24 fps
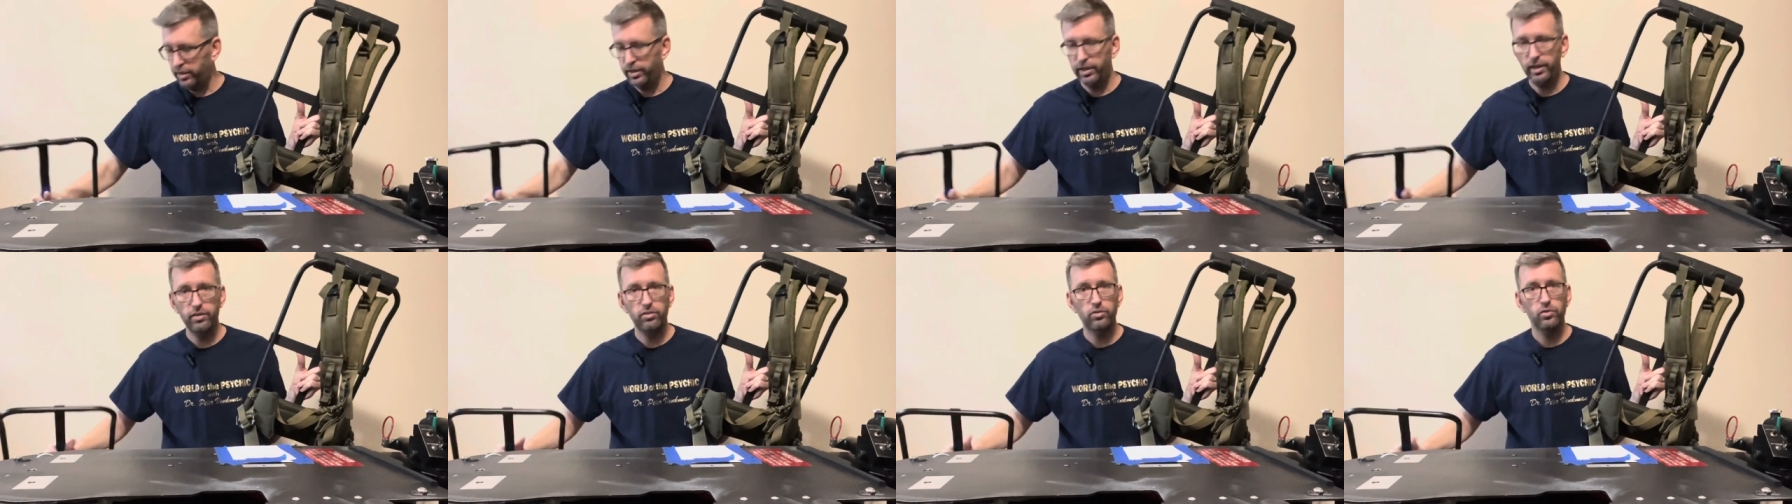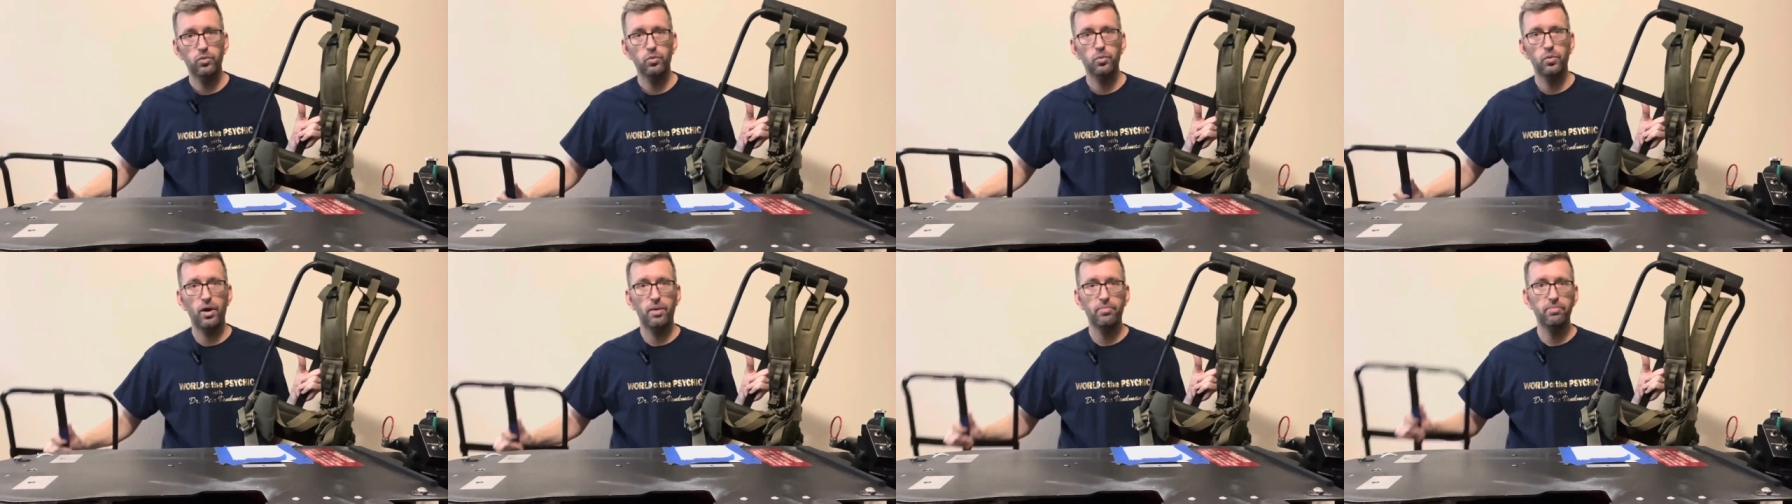and
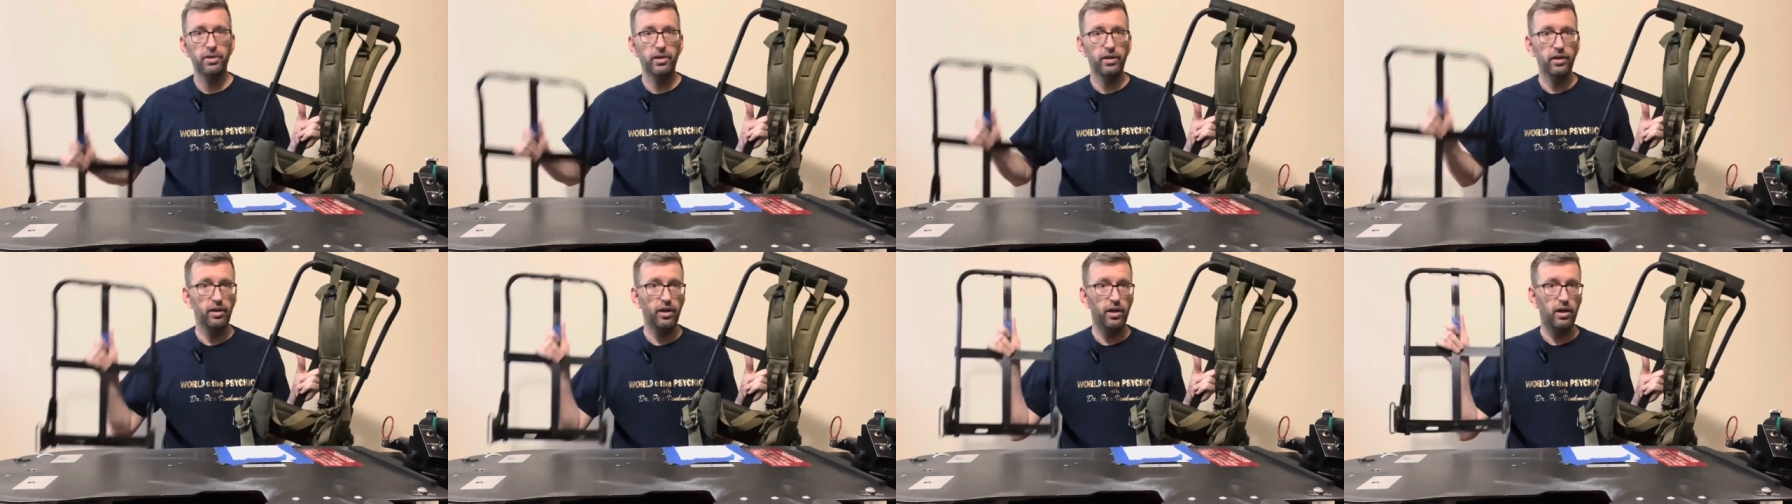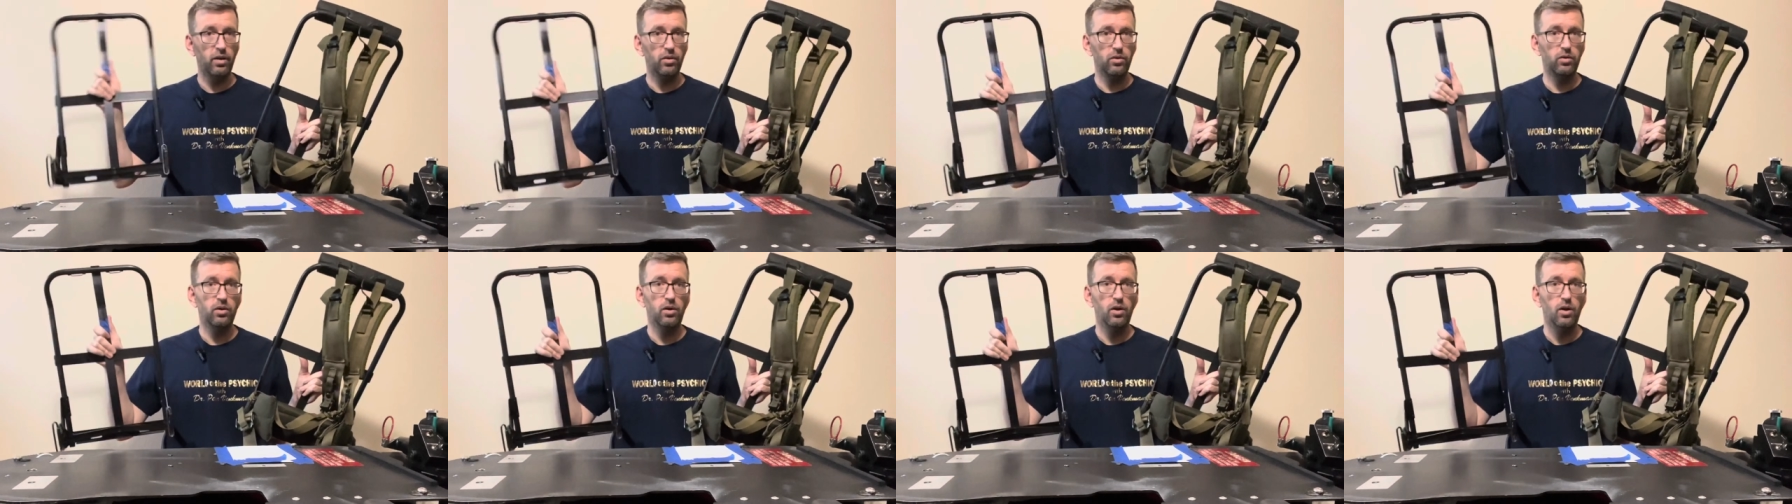swapping it
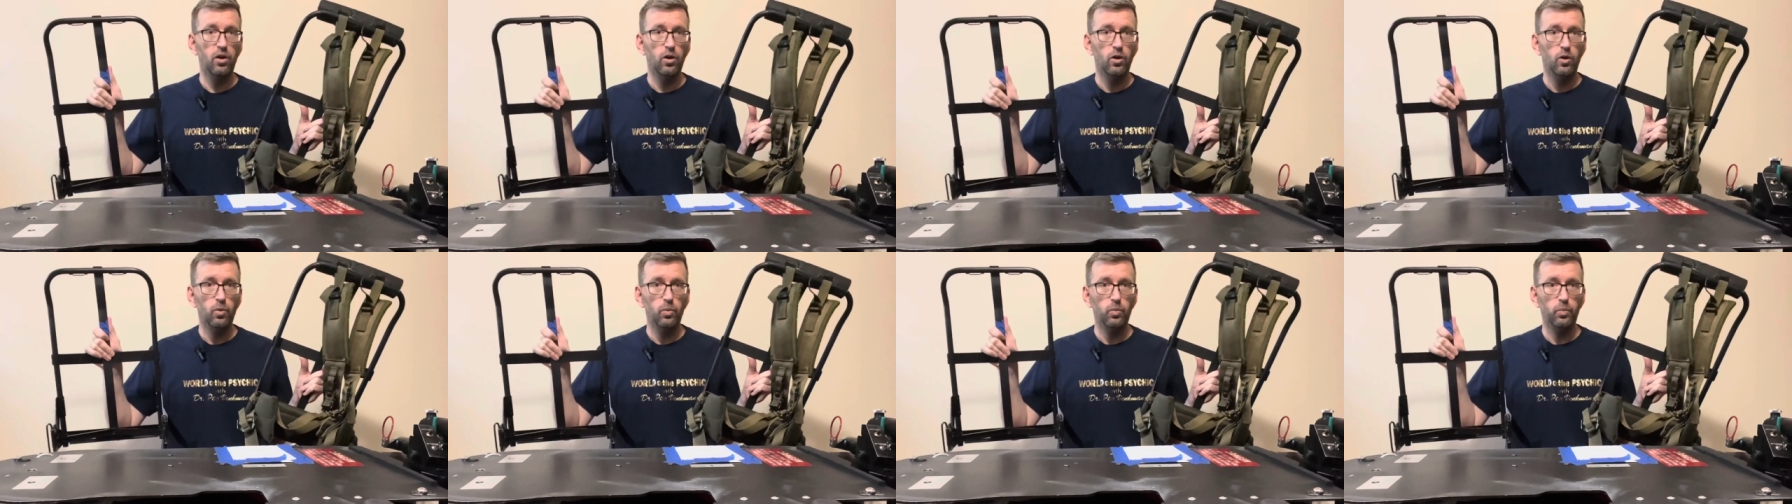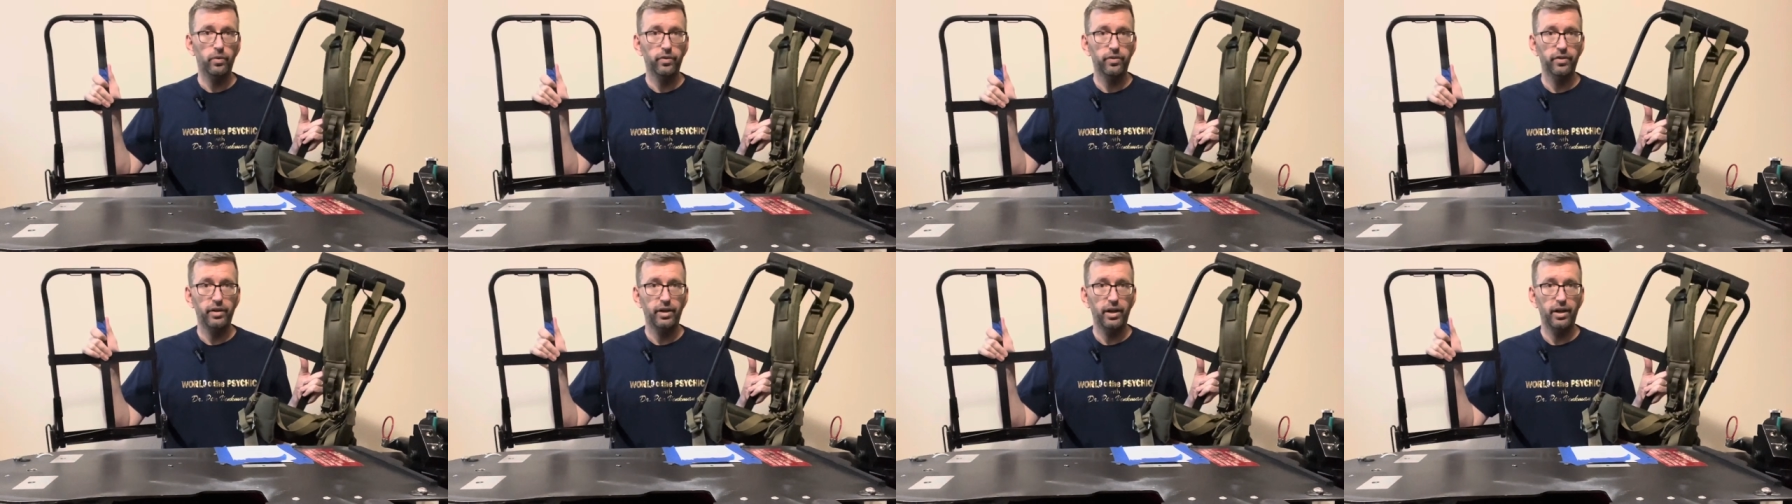out with an